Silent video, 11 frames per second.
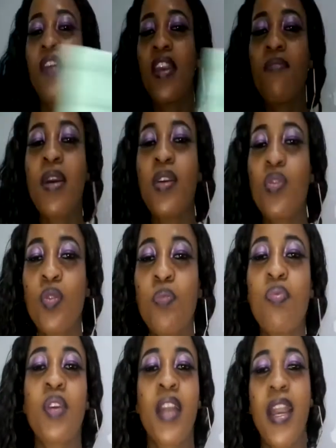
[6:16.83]
have my
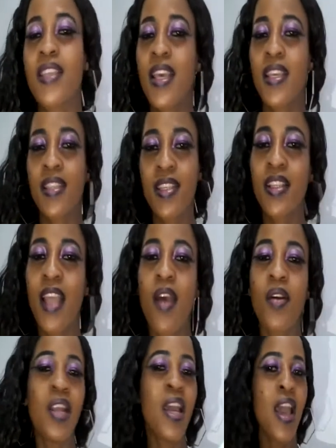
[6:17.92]
notebook, guys. I sit
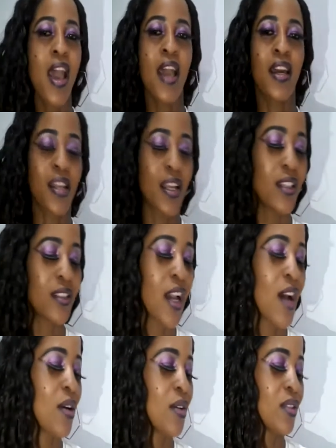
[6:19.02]
down, I write
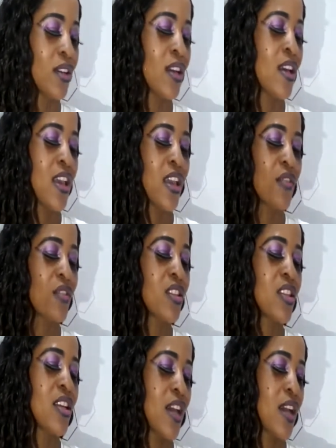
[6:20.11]
down
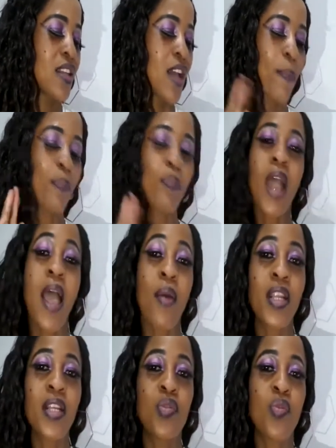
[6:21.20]
everything that I
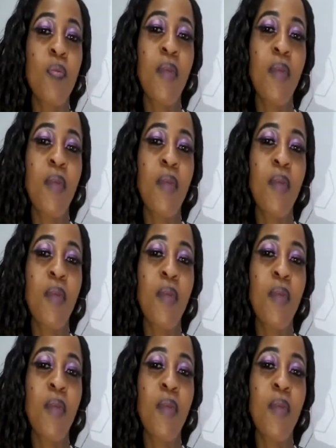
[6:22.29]
want to do.